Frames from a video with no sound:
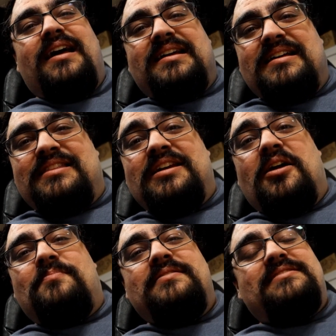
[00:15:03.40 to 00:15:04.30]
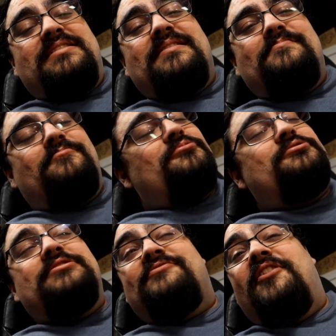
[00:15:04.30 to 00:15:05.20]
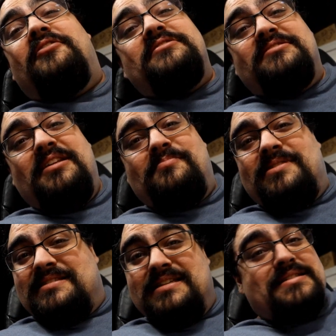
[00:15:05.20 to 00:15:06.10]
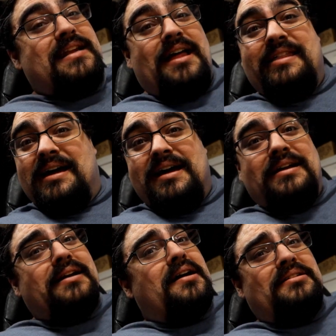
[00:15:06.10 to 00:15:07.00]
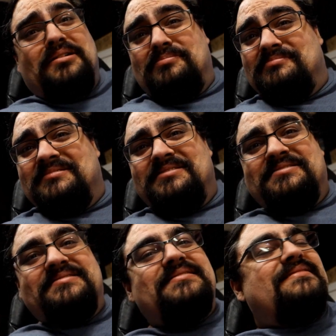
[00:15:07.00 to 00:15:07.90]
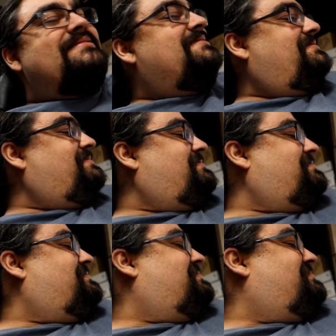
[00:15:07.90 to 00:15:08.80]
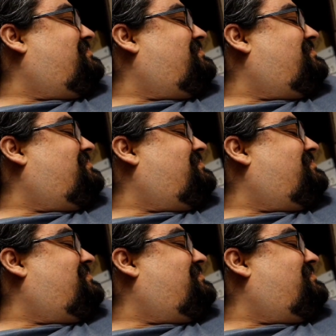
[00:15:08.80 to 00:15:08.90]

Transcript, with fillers: like a therapist, and Bruce is falling asleep because he's not that kind of doctor. I